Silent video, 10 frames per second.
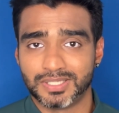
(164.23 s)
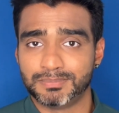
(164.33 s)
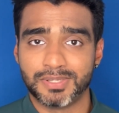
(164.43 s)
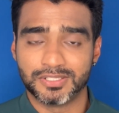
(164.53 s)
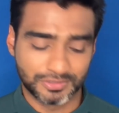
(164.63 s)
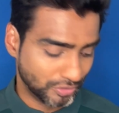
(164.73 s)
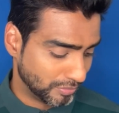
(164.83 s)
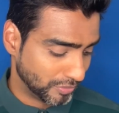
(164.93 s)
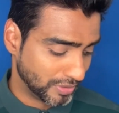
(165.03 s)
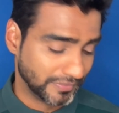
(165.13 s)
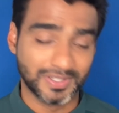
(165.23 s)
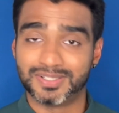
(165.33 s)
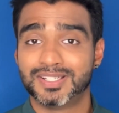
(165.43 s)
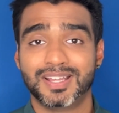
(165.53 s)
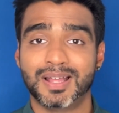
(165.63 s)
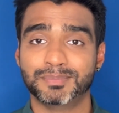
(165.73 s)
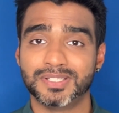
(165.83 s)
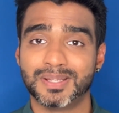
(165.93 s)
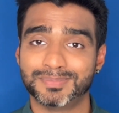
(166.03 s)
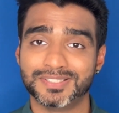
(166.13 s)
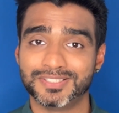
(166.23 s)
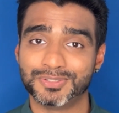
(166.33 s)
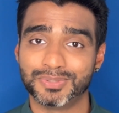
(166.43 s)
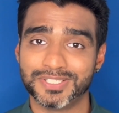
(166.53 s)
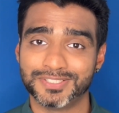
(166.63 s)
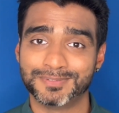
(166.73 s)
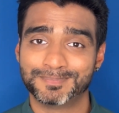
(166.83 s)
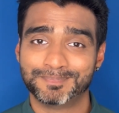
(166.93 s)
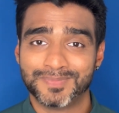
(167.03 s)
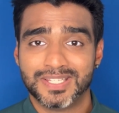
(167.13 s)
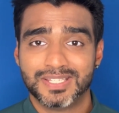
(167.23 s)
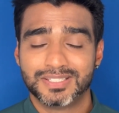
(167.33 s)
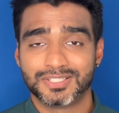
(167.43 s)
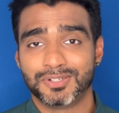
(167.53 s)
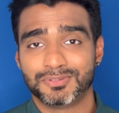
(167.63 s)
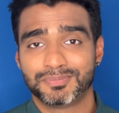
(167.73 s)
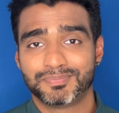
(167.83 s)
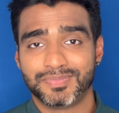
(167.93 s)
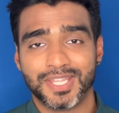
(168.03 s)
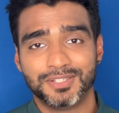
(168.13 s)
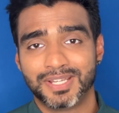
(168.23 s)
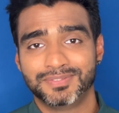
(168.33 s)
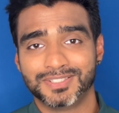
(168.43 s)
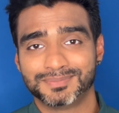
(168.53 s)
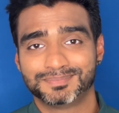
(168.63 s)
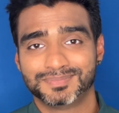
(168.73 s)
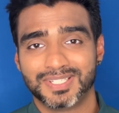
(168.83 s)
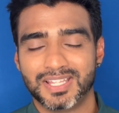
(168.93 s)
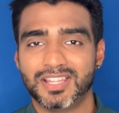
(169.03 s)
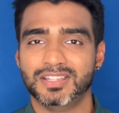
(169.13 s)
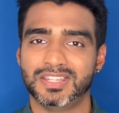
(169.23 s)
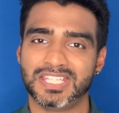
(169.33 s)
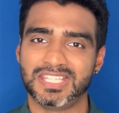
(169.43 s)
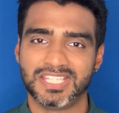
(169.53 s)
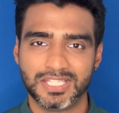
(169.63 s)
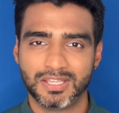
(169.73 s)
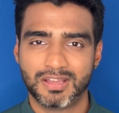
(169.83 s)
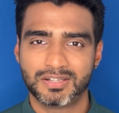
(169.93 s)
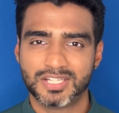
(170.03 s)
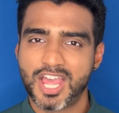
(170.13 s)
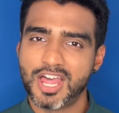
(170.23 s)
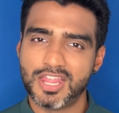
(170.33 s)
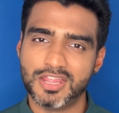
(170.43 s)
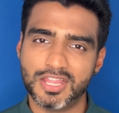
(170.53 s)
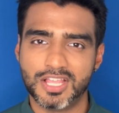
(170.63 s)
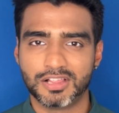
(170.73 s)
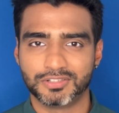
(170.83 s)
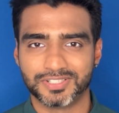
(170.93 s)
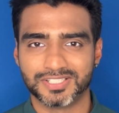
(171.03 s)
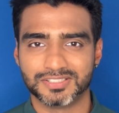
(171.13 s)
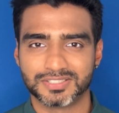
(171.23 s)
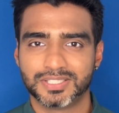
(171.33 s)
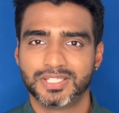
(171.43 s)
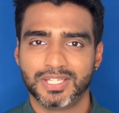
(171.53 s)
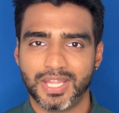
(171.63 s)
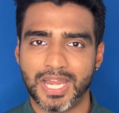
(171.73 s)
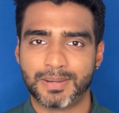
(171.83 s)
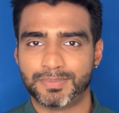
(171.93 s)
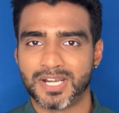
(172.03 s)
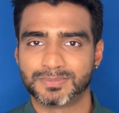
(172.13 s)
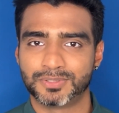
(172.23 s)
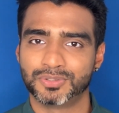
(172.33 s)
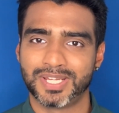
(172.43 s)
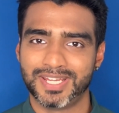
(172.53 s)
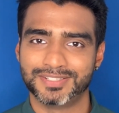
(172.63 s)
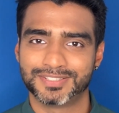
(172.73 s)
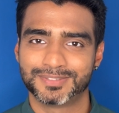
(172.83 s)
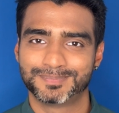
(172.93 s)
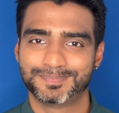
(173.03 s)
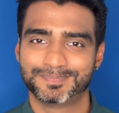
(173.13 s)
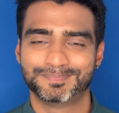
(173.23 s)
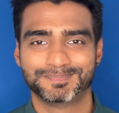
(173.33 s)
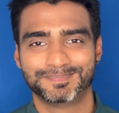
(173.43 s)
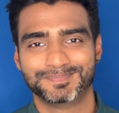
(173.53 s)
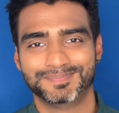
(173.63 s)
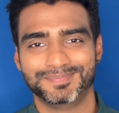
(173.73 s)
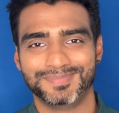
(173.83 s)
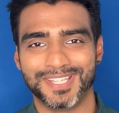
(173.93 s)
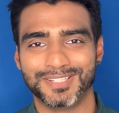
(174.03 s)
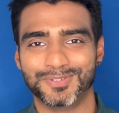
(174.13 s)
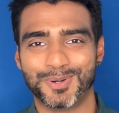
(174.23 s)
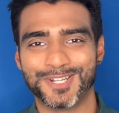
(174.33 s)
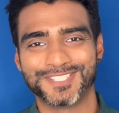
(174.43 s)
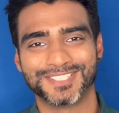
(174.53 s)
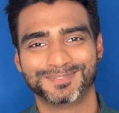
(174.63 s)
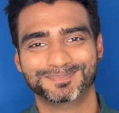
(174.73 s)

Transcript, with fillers: it means no more of a Humpty Dumpty situation. So there you have it. The Eon Lil Grillz AirPods Pro case. Thank you for watching.